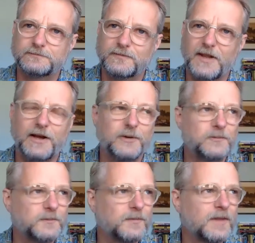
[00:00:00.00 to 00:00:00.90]
Now,
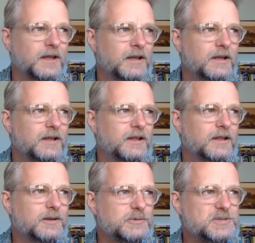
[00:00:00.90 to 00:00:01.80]

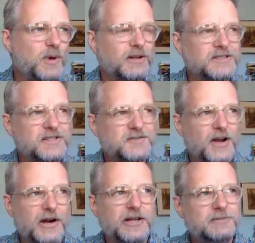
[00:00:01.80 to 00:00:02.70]
the responses
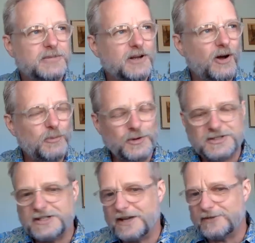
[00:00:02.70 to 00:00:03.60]
vary, but
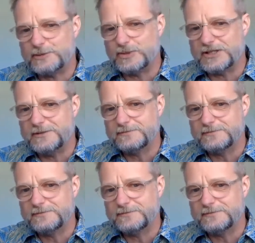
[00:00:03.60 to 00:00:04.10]
almost inevitably,